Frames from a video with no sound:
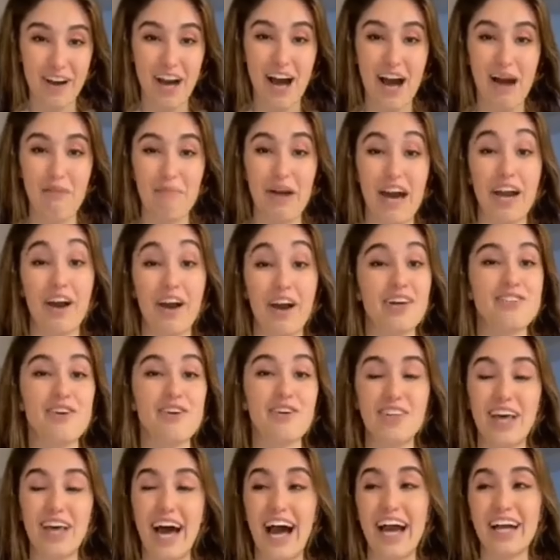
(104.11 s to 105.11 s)
I
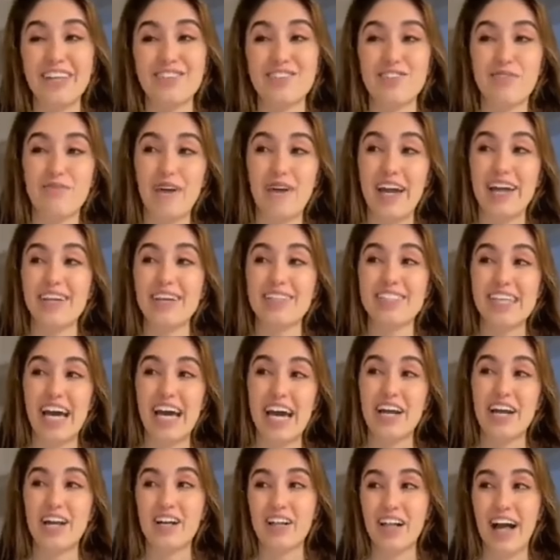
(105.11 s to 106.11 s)
also lied to my
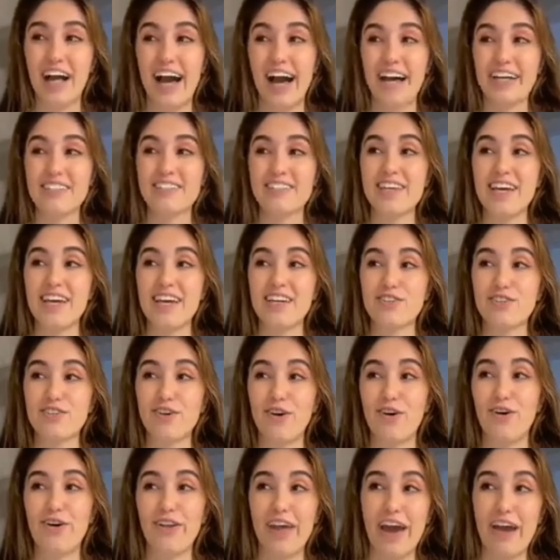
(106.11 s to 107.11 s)
entire class and
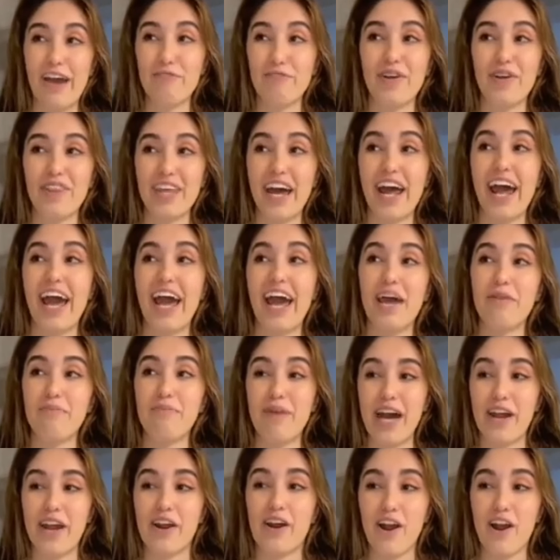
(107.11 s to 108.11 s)
told everyone that I had
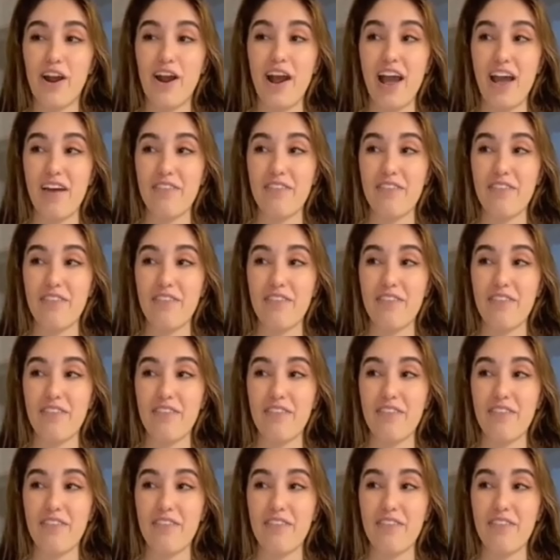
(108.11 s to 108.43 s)
met her